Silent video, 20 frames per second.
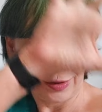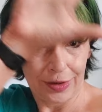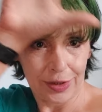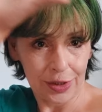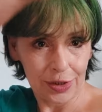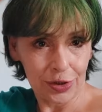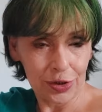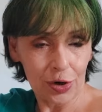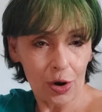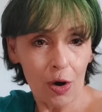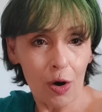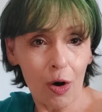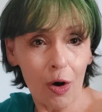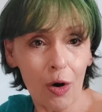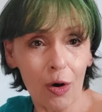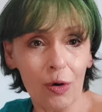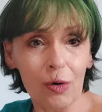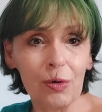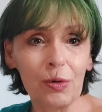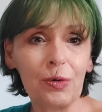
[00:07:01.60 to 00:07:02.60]
this
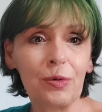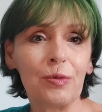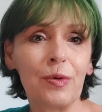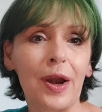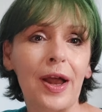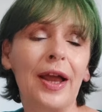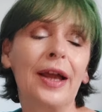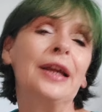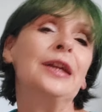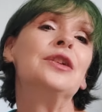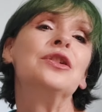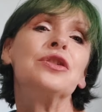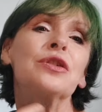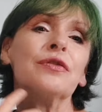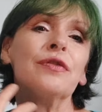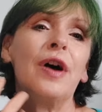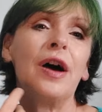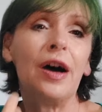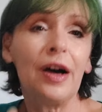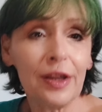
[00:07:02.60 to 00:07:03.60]
whole range
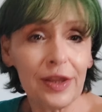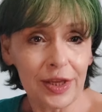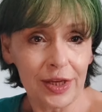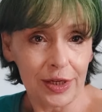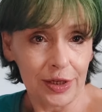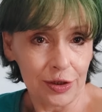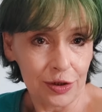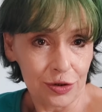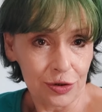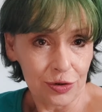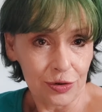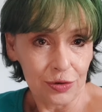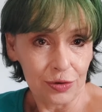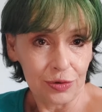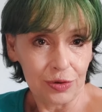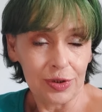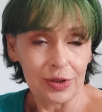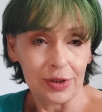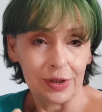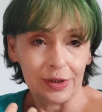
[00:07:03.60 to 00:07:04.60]
of other
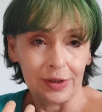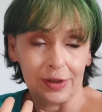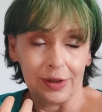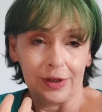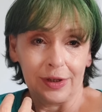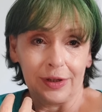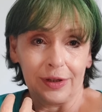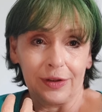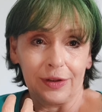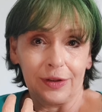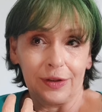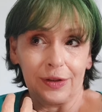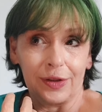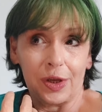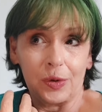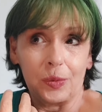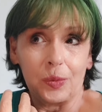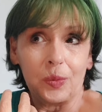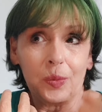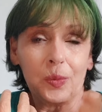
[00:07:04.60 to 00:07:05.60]
issues
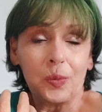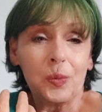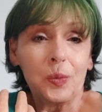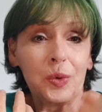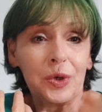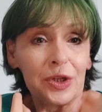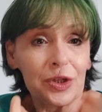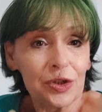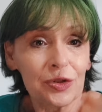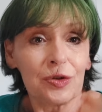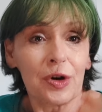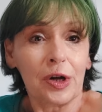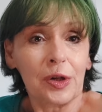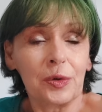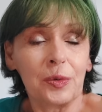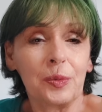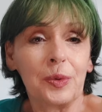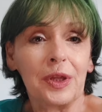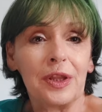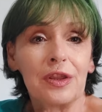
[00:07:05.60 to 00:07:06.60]
that we
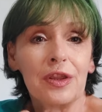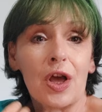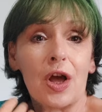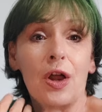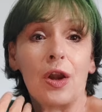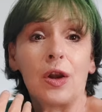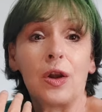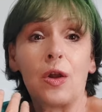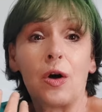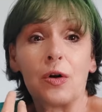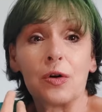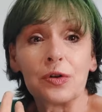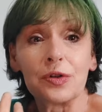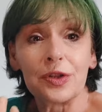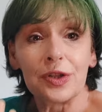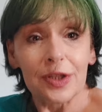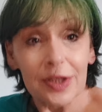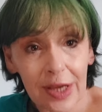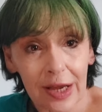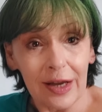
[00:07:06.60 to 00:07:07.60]
struggle with
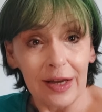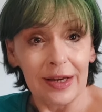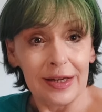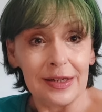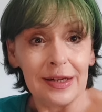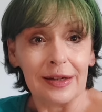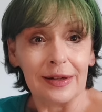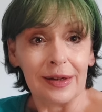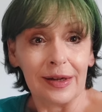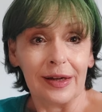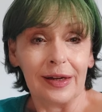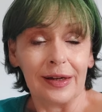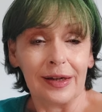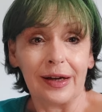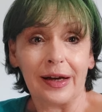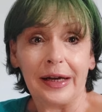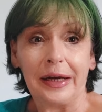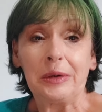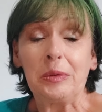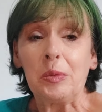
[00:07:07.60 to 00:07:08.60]
alongside
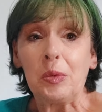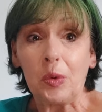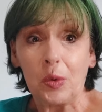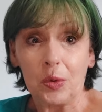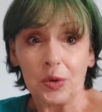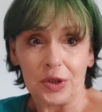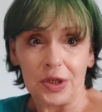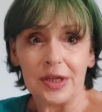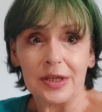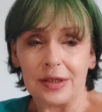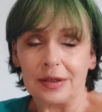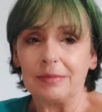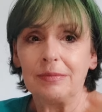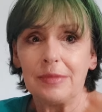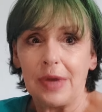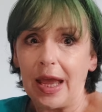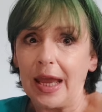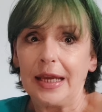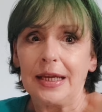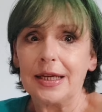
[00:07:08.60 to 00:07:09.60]

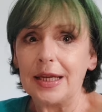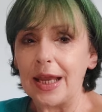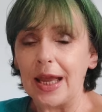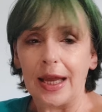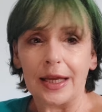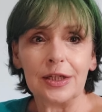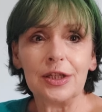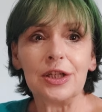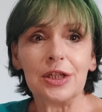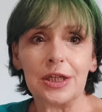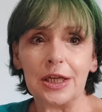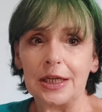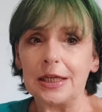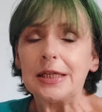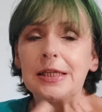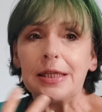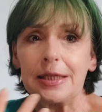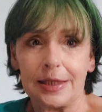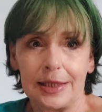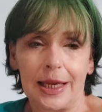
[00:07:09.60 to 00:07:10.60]
autism,
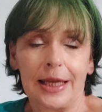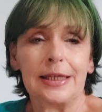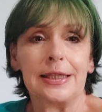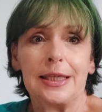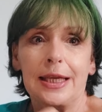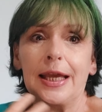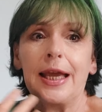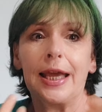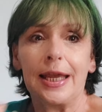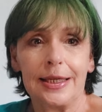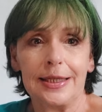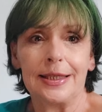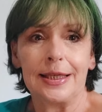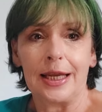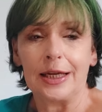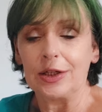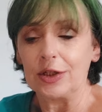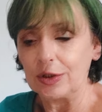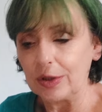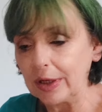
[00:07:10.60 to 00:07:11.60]
ADHD, dyslexia,
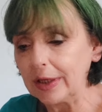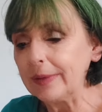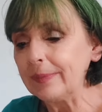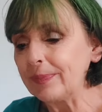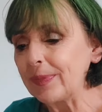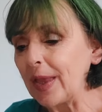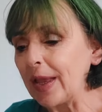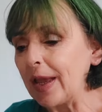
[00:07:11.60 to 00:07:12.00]
etc.,